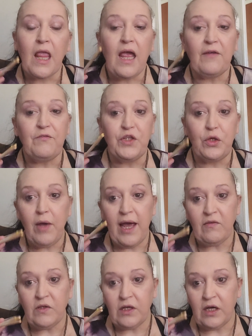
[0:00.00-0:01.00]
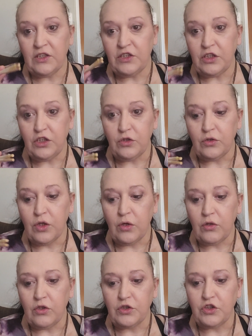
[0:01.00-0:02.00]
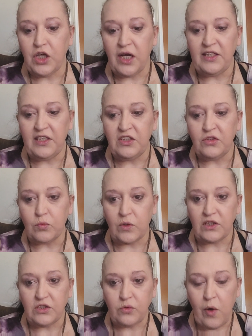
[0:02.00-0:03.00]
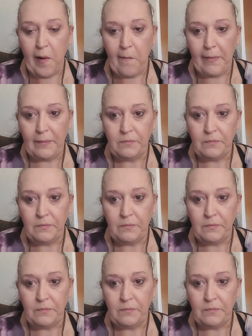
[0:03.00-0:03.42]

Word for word: if you haven't gone to your local Chinese restaurant